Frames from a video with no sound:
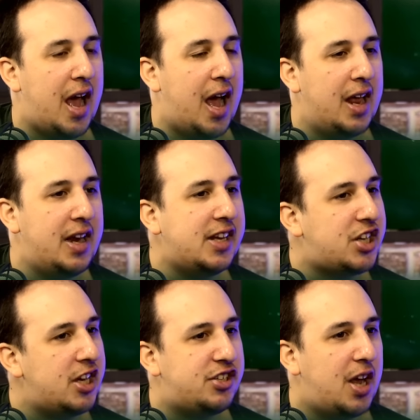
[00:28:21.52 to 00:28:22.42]
and he
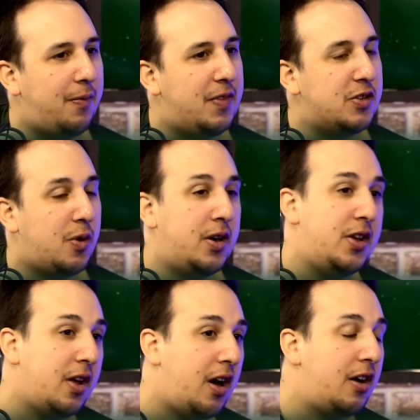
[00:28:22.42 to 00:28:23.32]
changed up for this one. You
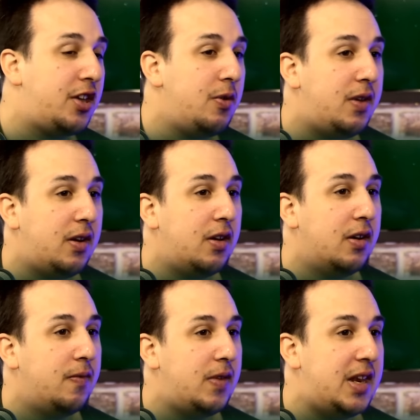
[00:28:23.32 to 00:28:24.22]
could argue,
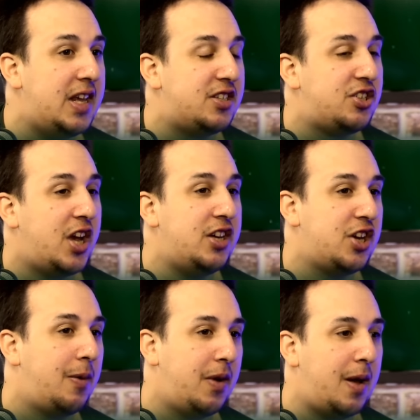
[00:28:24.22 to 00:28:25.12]
look, he needs to change
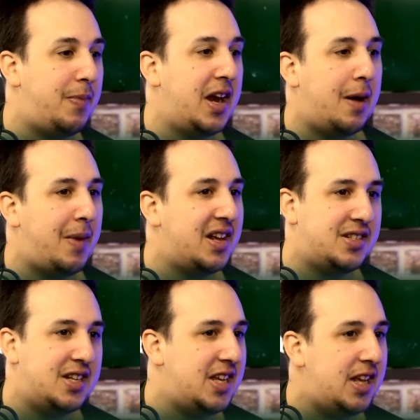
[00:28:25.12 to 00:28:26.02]
up, like a bit like Man
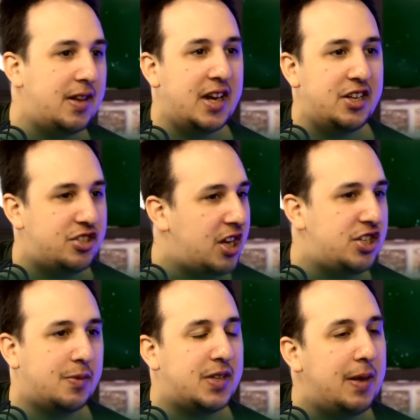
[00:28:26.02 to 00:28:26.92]
City, they need to change
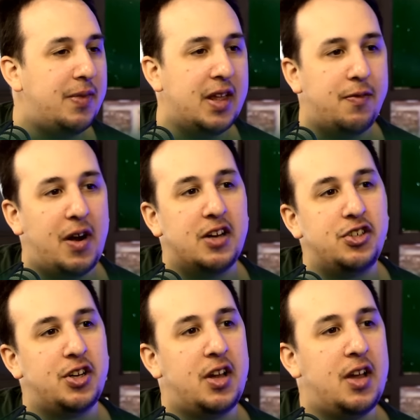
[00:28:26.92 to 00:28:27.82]
up to keep things
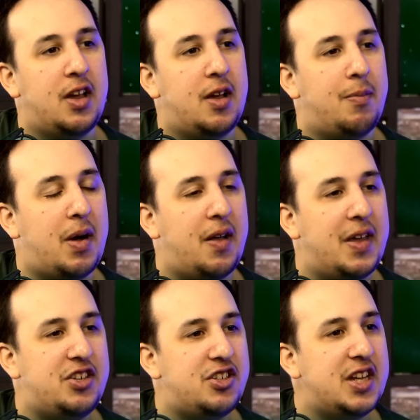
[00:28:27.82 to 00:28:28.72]
fresh, but they
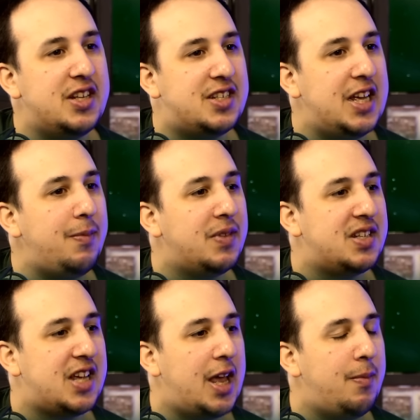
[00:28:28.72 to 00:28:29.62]
just didn't seem the
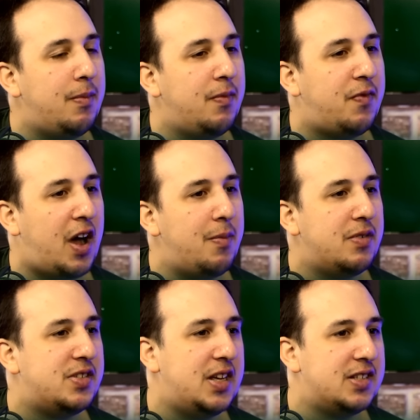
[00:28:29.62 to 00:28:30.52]
same
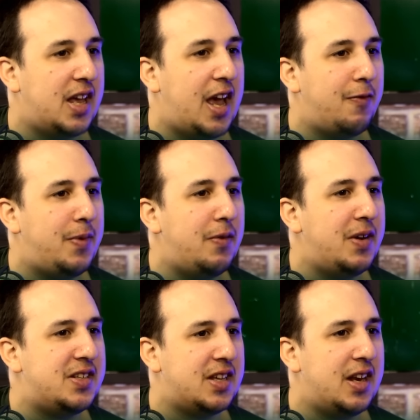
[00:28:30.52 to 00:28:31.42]
vibrancy as they have been
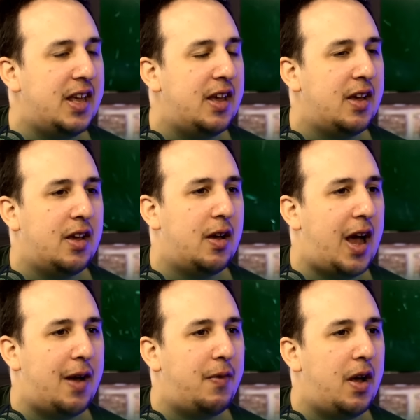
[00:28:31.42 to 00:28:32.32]
recently.
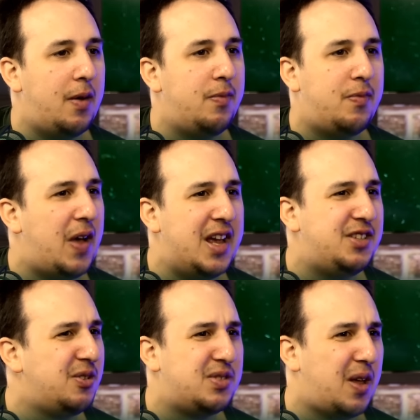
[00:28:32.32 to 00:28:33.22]
Have uh,
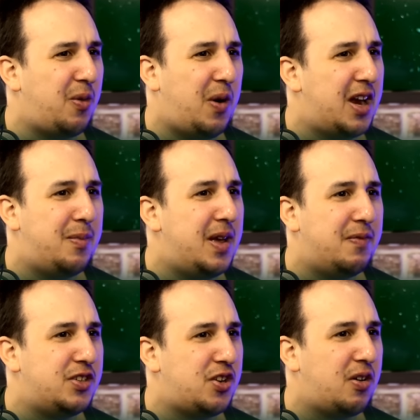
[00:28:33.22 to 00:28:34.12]
Jesus, I thought, had a bit of
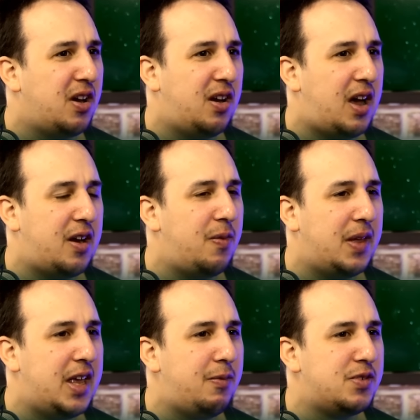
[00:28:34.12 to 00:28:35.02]
a shocker. I don't
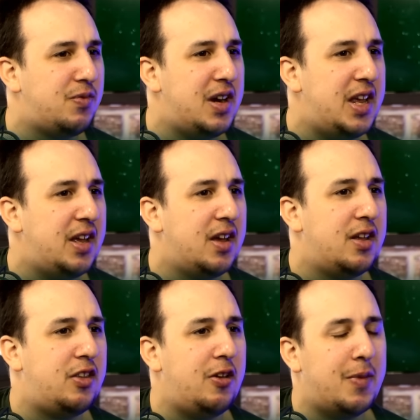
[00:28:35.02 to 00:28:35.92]
think he was really
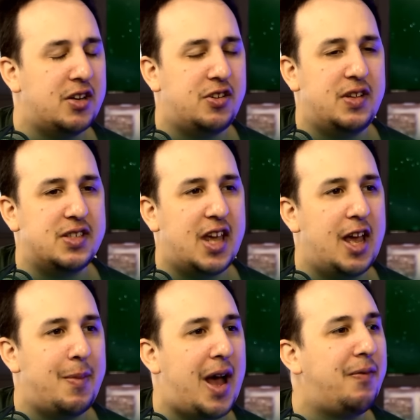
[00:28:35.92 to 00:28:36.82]
doing much in this
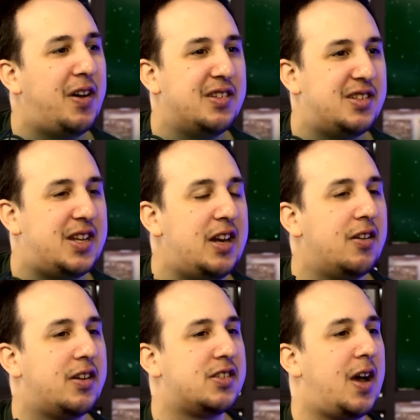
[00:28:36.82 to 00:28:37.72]
game. Havertz didn't
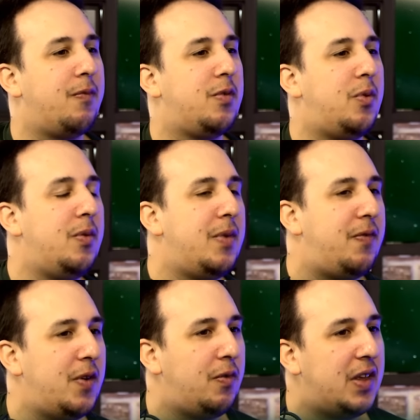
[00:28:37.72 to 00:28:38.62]
look as comfortable in
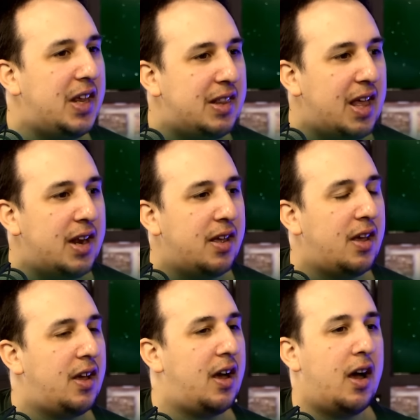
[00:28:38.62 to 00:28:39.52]
midfield than he did
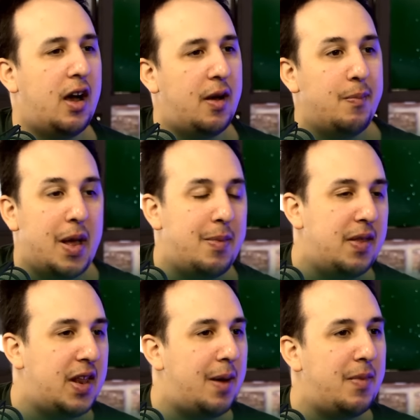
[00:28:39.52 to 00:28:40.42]
uh, maybe in
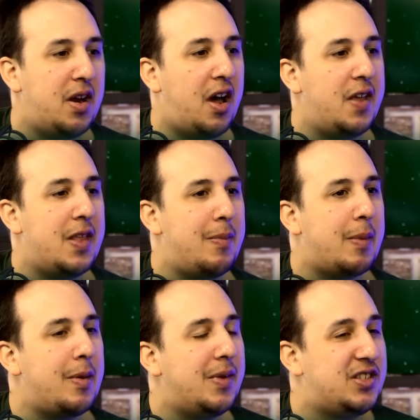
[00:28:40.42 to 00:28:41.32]
the number nine. They
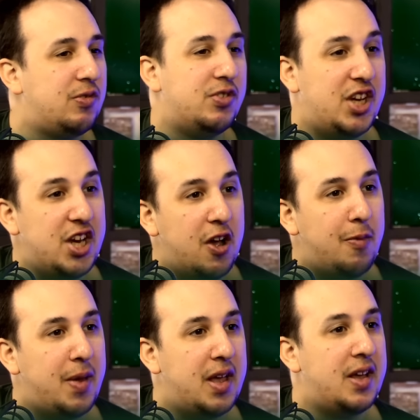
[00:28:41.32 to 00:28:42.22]
maybe missed Jorginho a
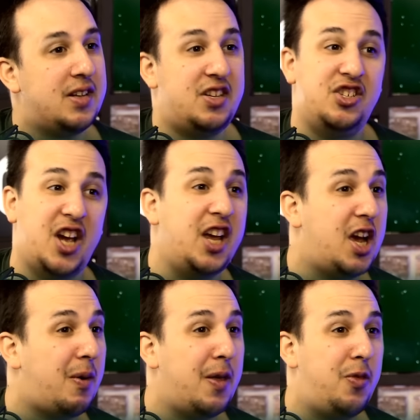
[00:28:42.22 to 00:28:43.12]
bit.
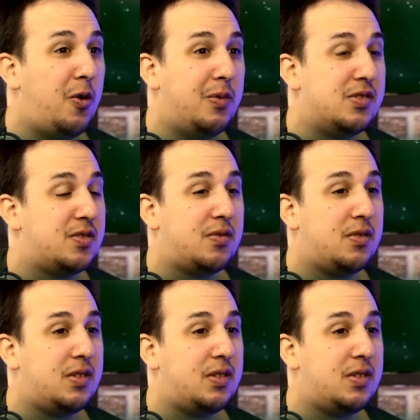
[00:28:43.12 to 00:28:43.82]
Zinchenko, I thought, was